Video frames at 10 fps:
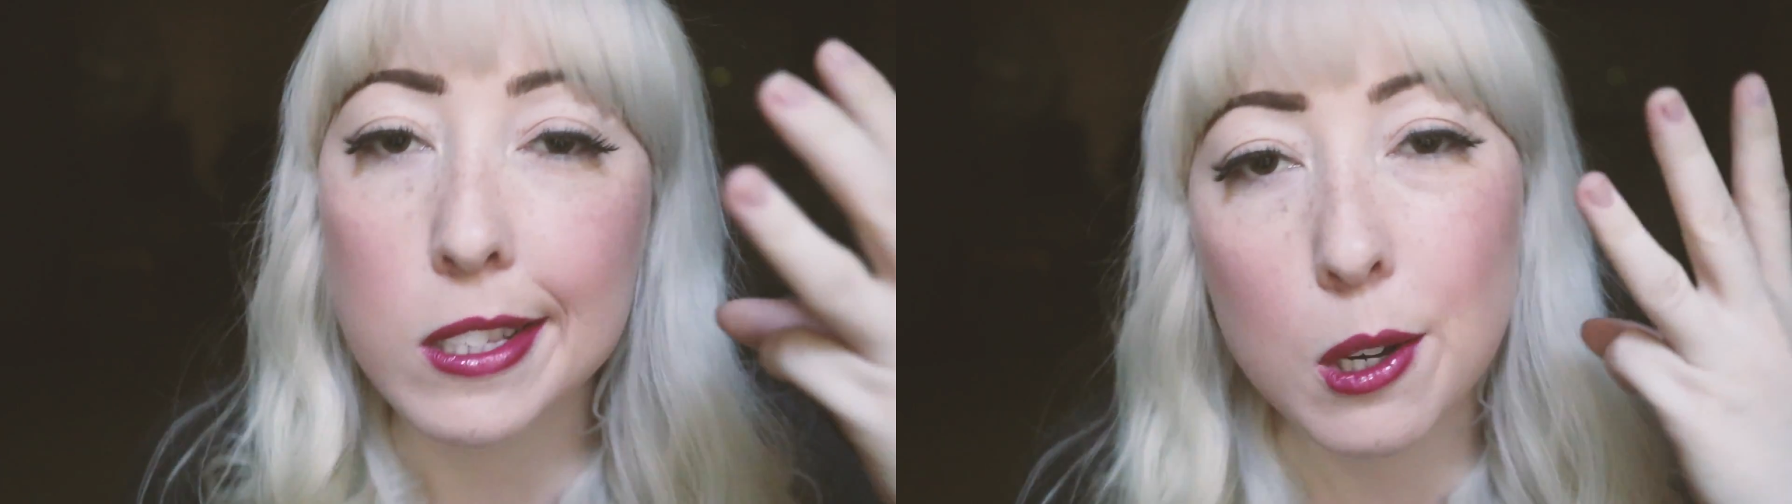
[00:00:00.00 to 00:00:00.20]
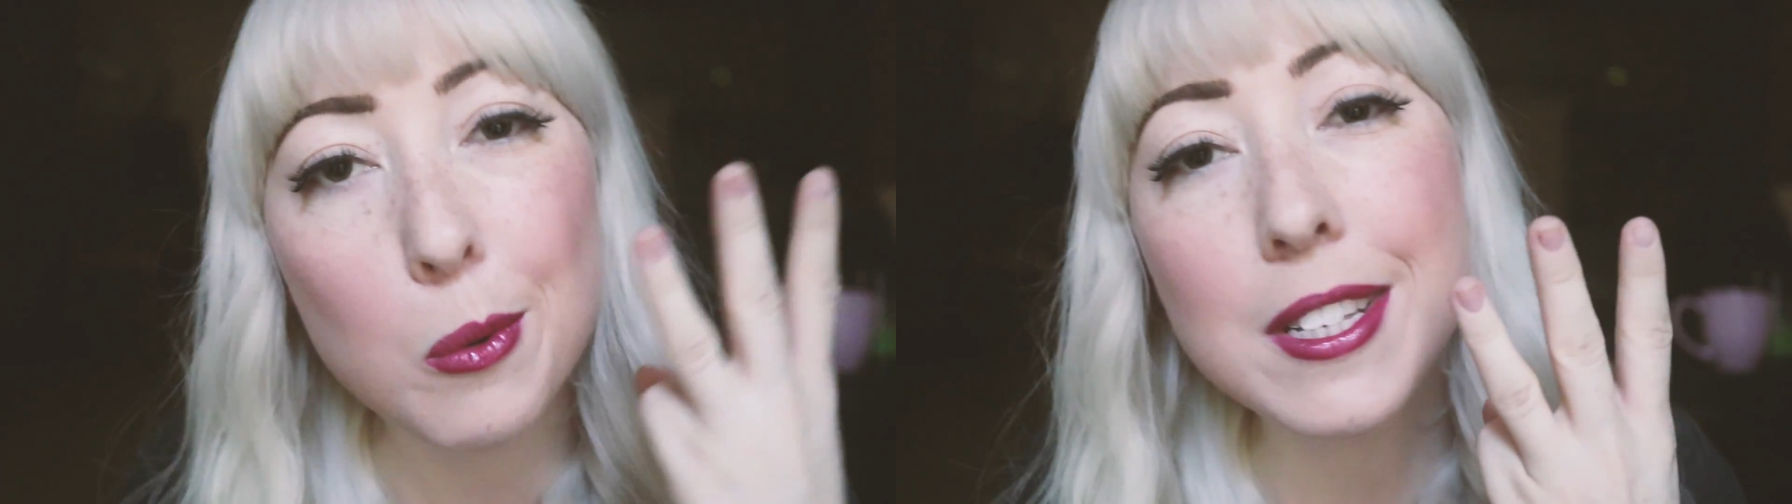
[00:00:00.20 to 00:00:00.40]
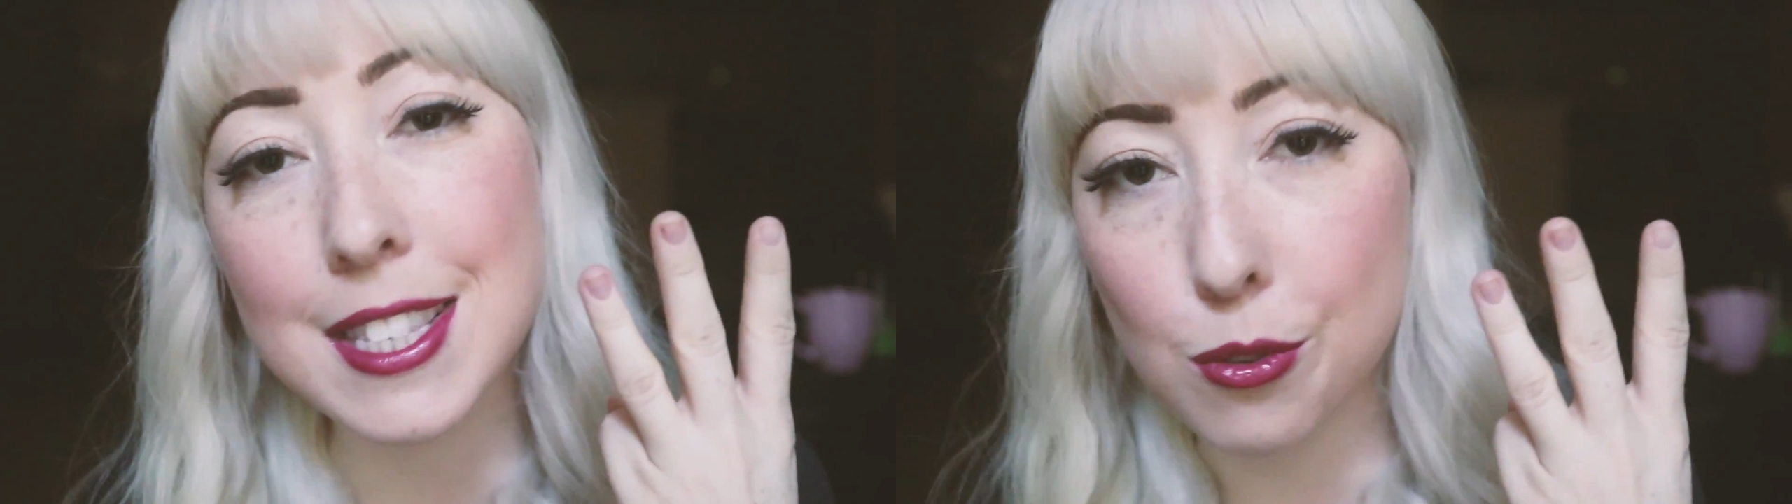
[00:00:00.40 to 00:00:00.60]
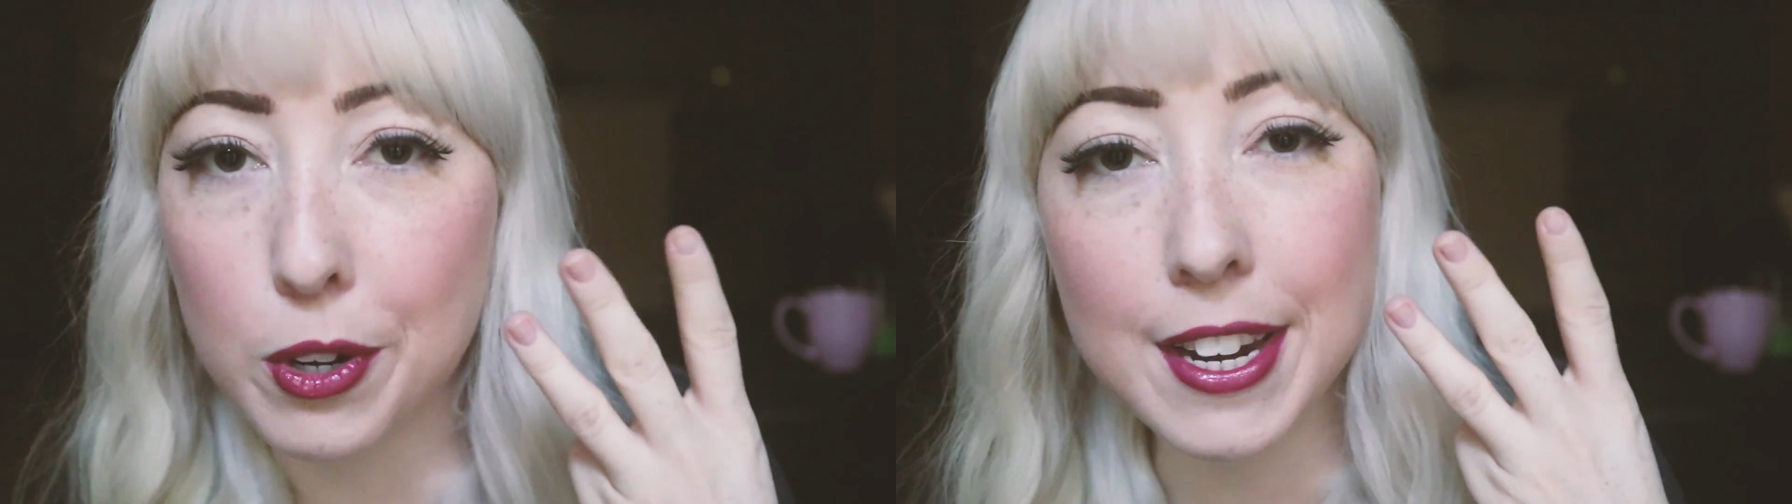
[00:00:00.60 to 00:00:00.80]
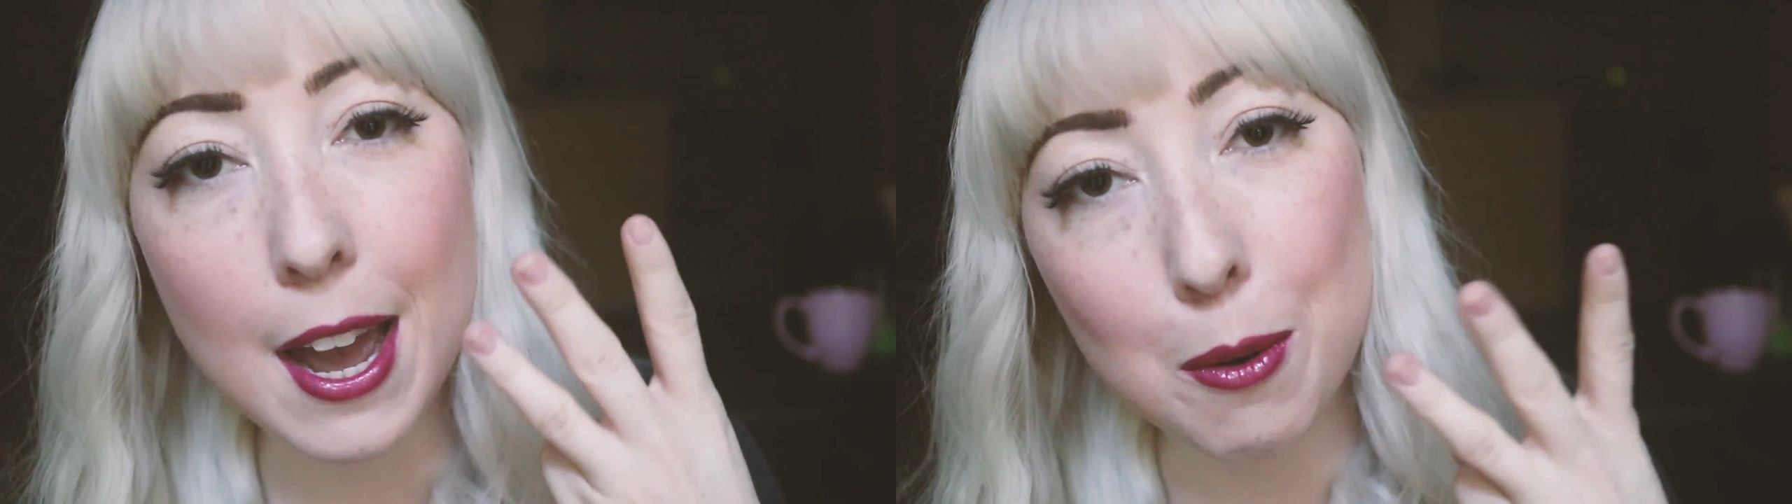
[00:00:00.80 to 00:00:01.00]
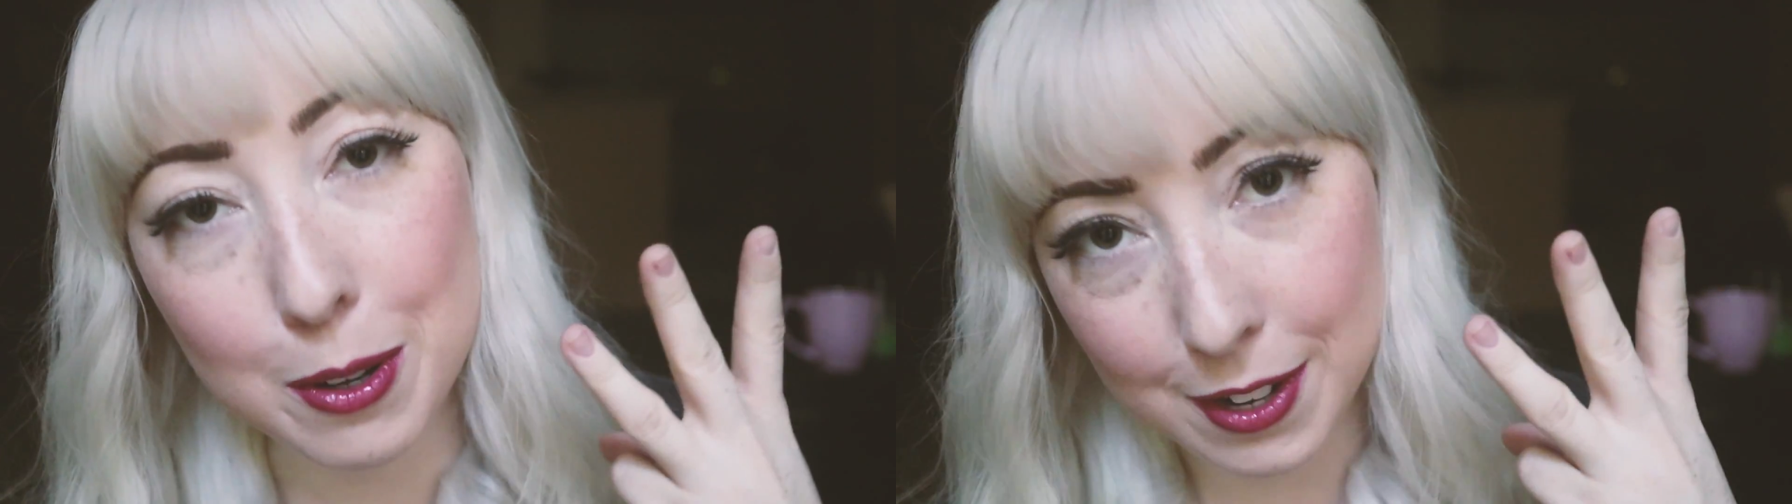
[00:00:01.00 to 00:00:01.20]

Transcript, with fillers: so it's three now,